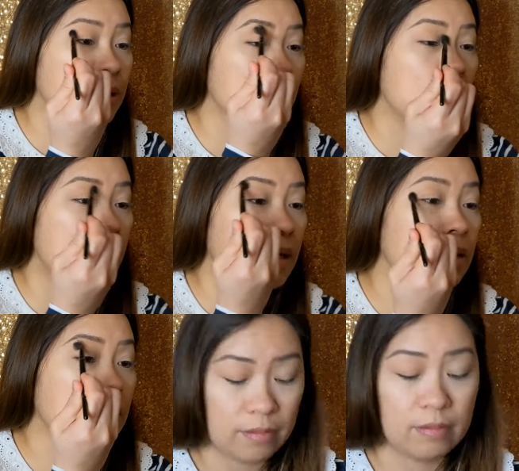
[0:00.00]
as
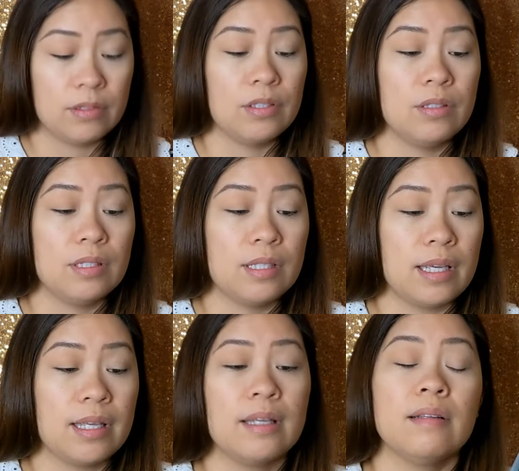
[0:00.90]
well. Do the
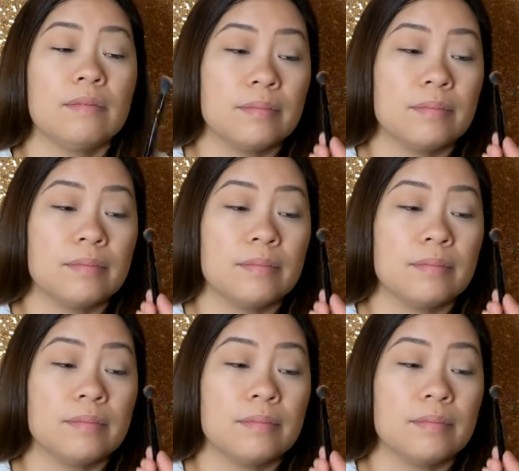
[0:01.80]
second.